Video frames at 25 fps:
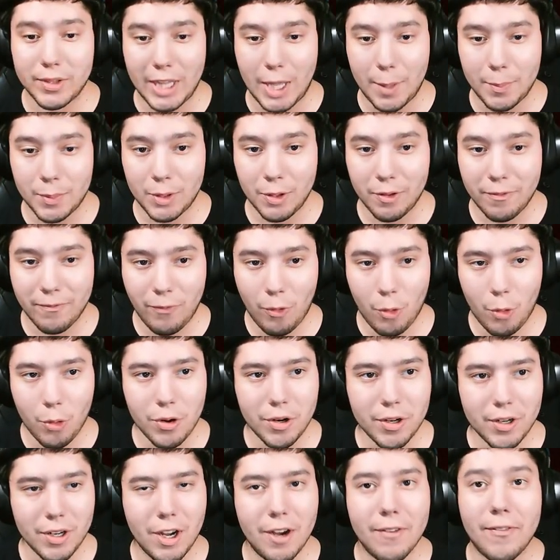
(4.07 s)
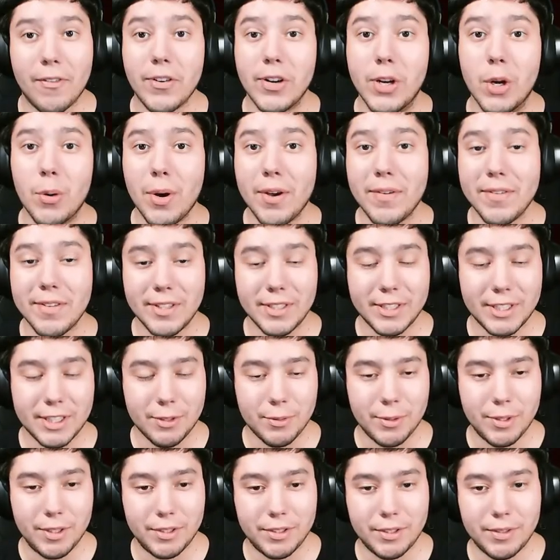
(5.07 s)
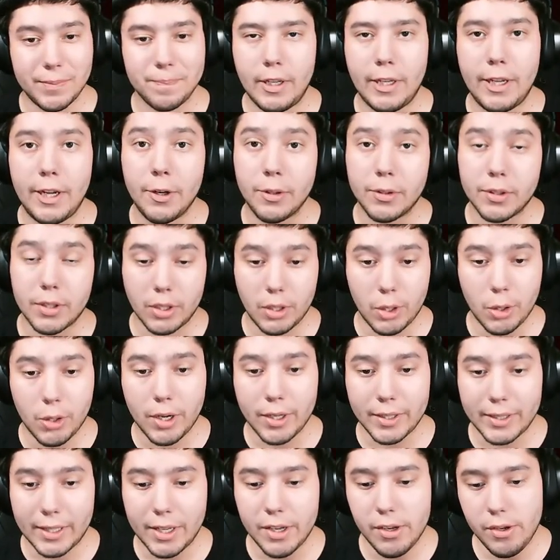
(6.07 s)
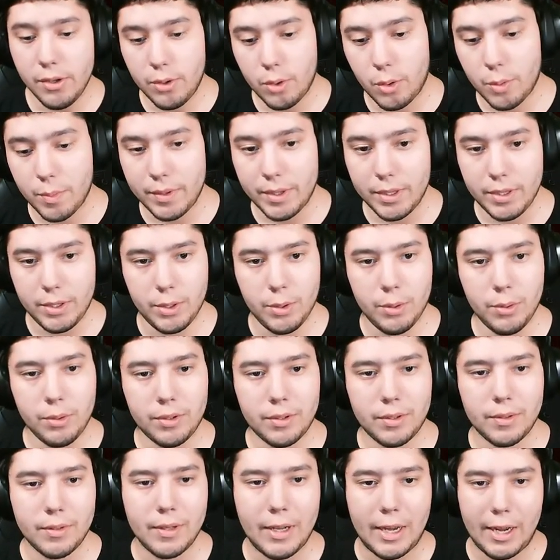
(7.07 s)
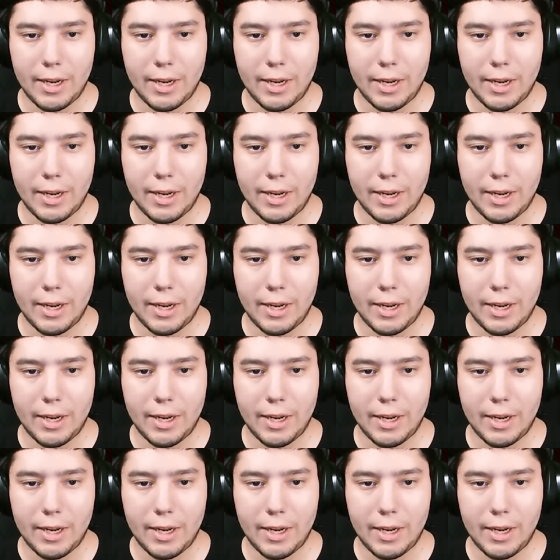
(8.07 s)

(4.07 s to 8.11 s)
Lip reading: episode 4 of our No Evidence series. Here's the loadout that you normally use.